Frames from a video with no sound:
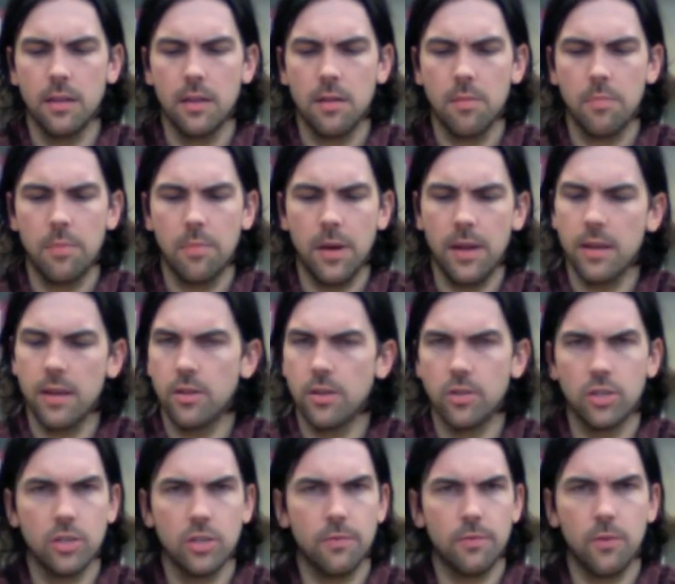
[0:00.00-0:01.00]
but you're
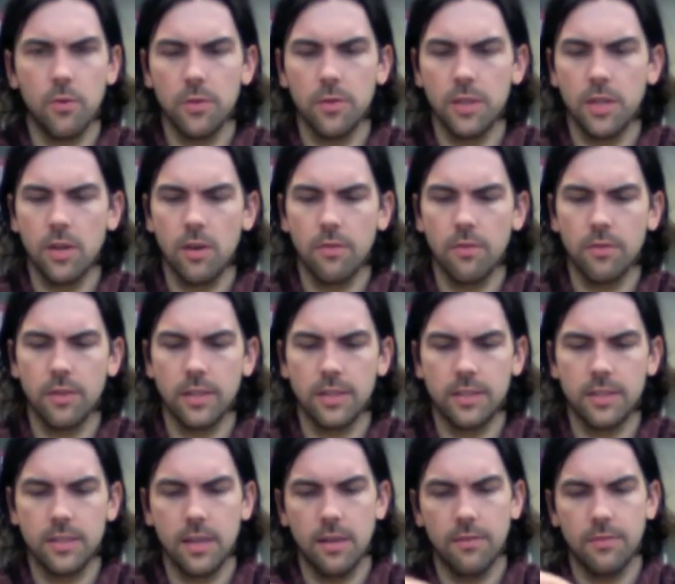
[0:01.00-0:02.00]
just folding it over
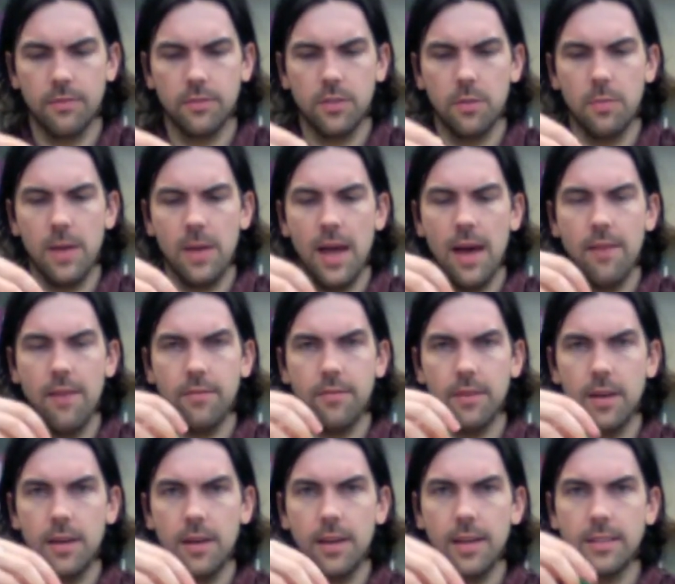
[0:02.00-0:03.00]
itself. So then we
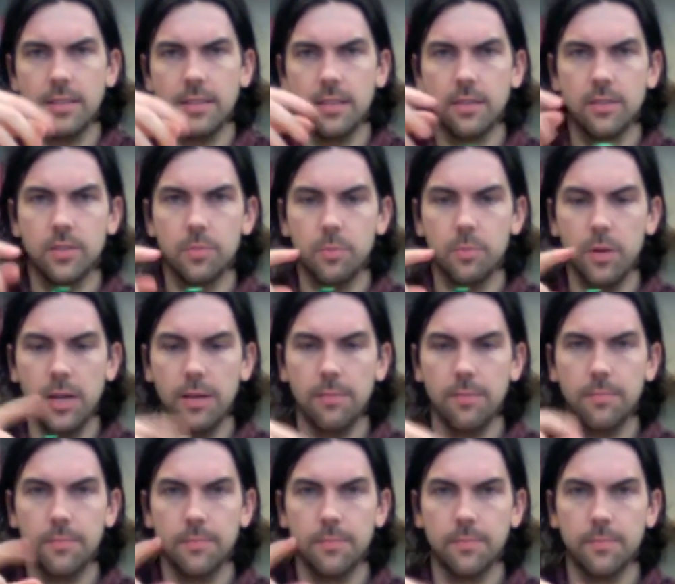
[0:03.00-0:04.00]
have a nice little spring,
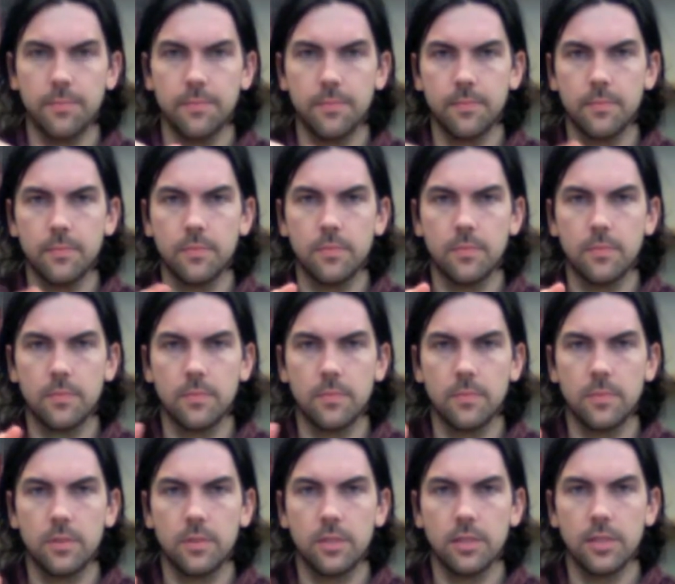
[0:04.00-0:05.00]

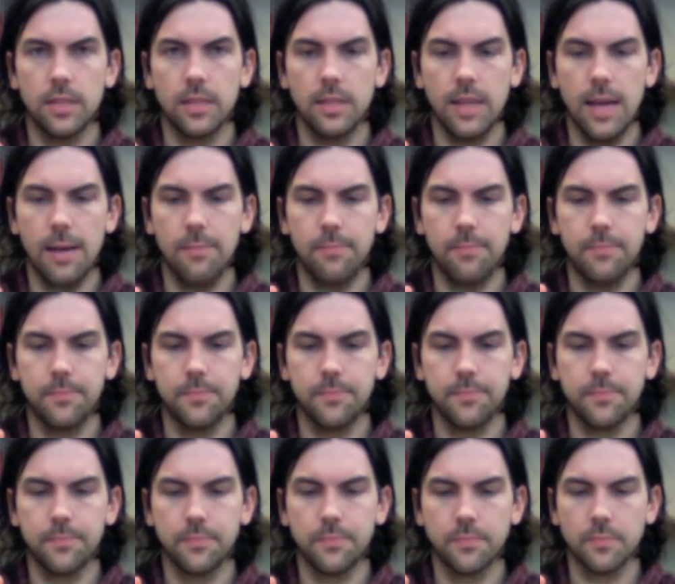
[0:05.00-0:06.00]
just like that.
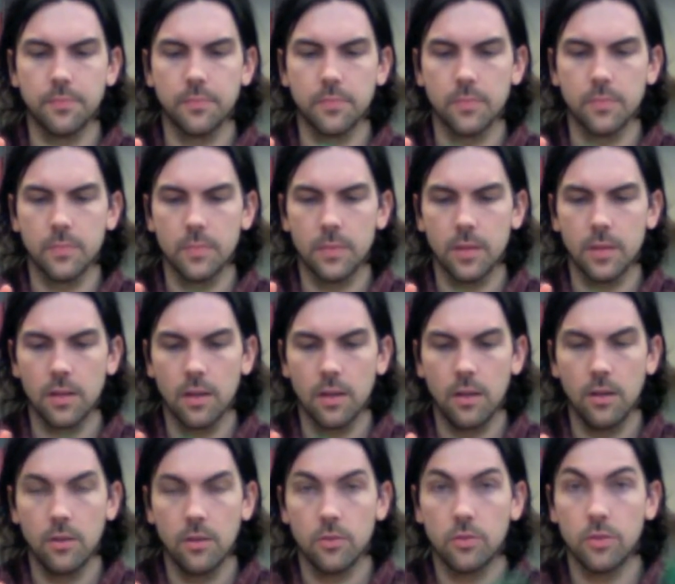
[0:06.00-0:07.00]

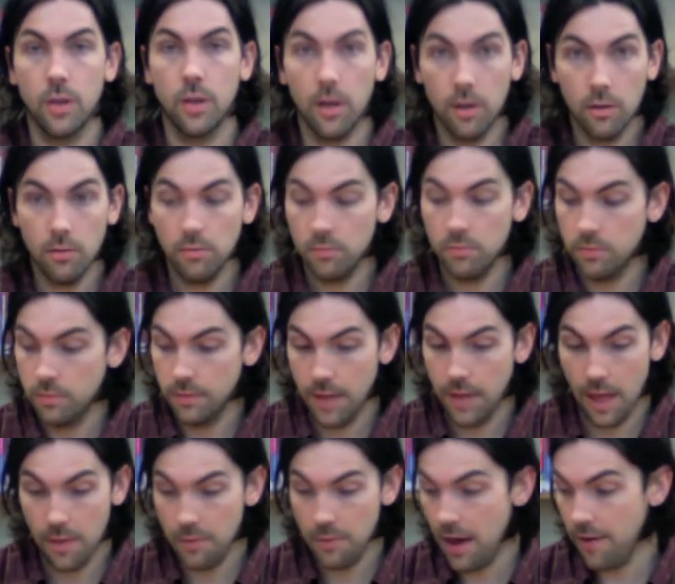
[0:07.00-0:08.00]
So
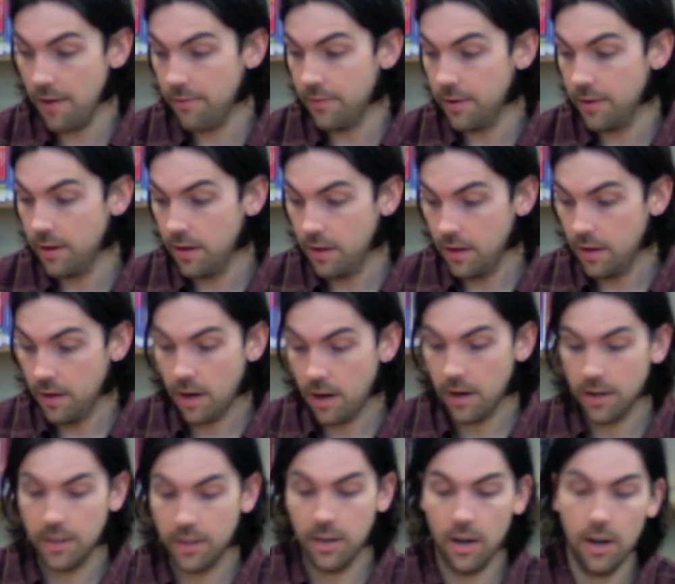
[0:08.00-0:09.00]
now that we have
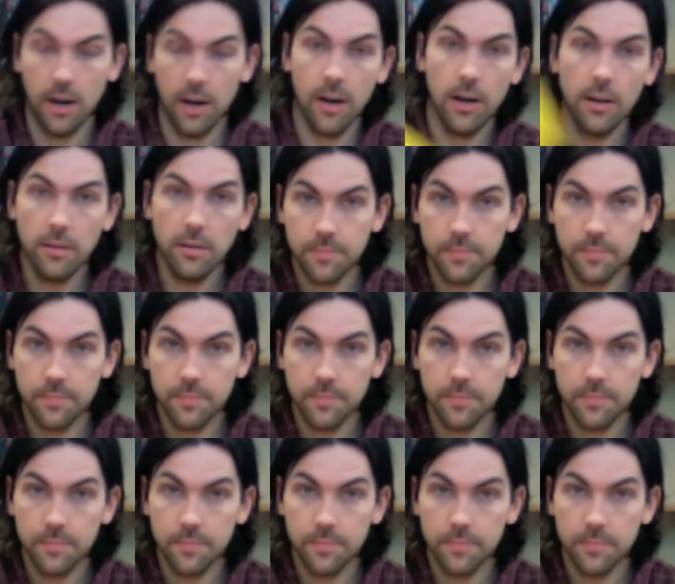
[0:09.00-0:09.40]
our card,